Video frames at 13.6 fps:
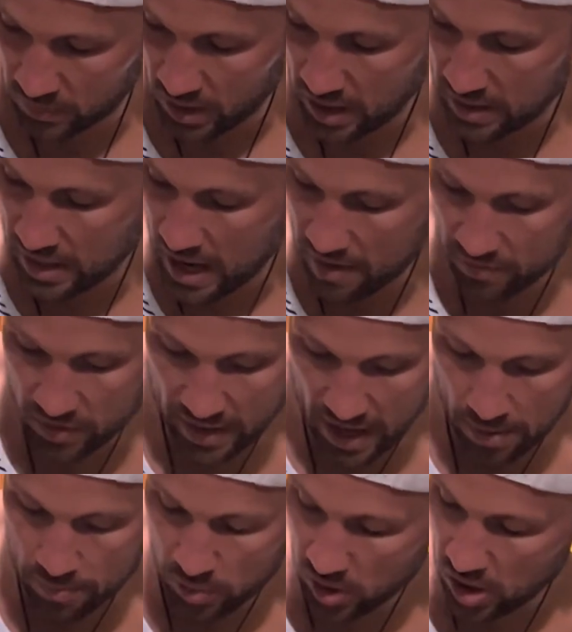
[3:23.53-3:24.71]
then after
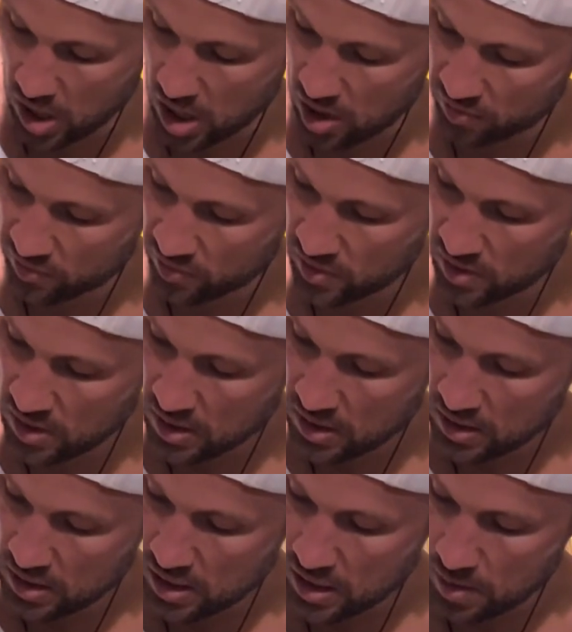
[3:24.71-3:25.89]
that pull off,
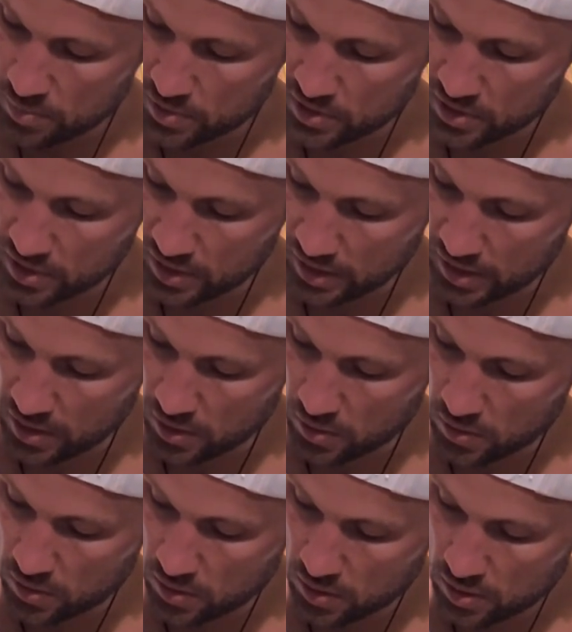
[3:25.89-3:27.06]
I'm just going to go
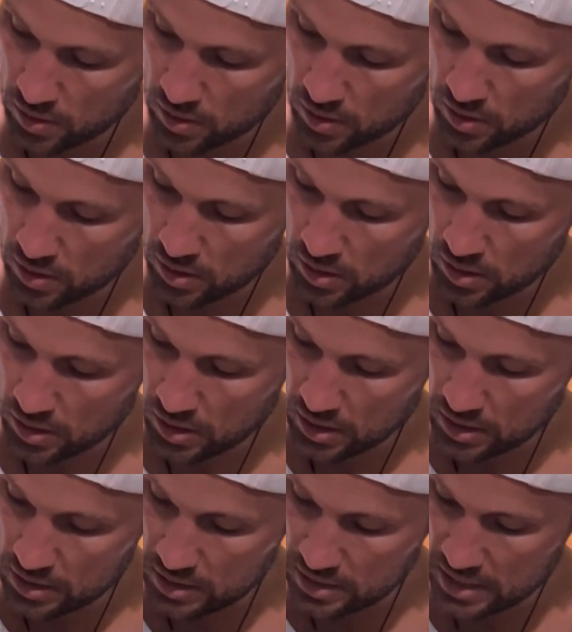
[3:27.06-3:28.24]

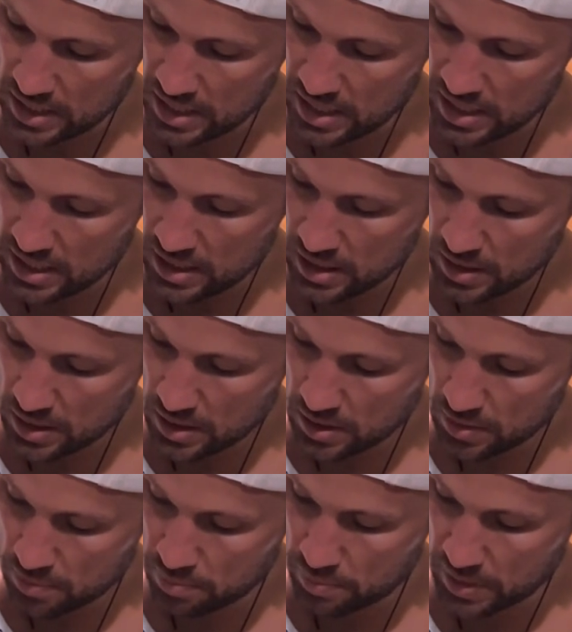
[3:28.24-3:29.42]
D,
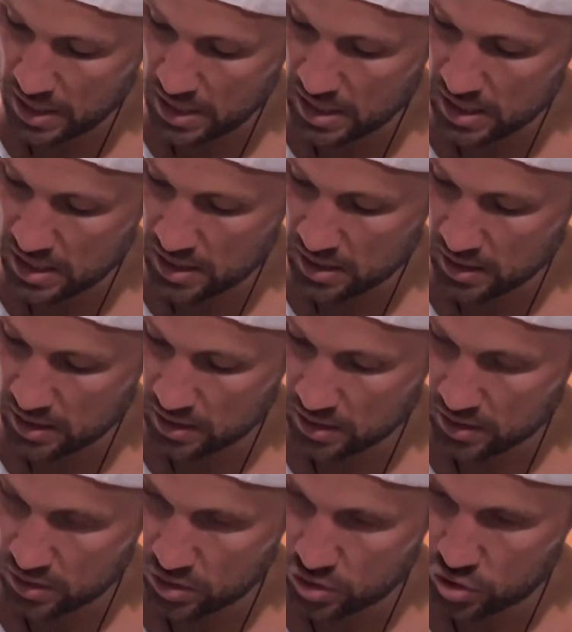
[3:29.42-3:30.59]
B,
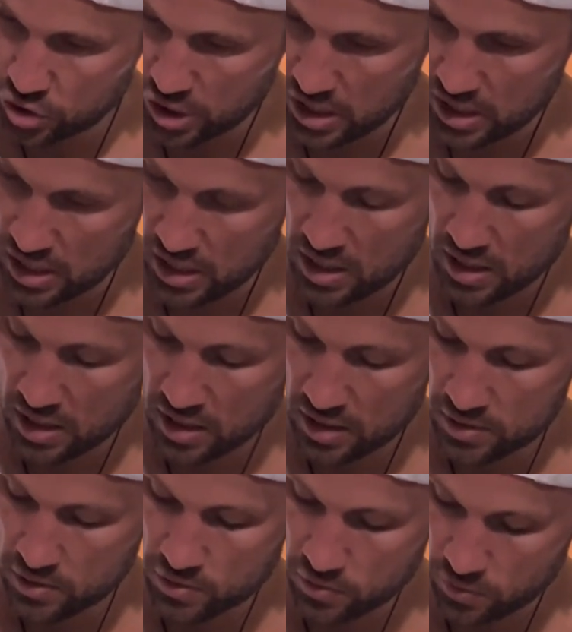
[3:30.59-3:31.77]
G,
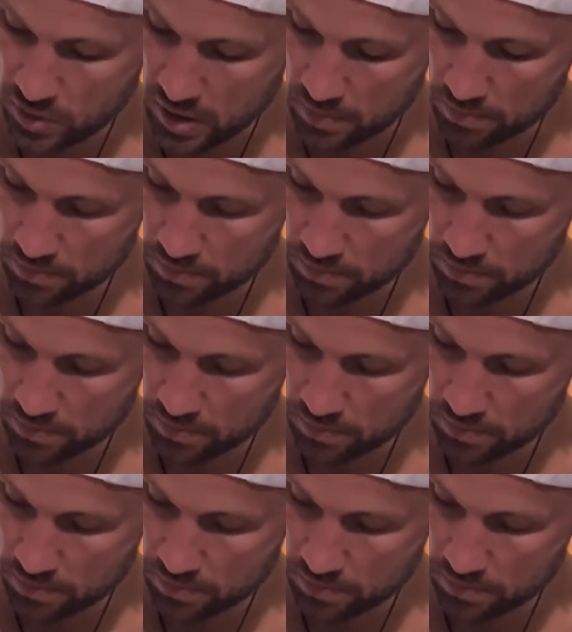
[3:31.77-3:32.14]
strum.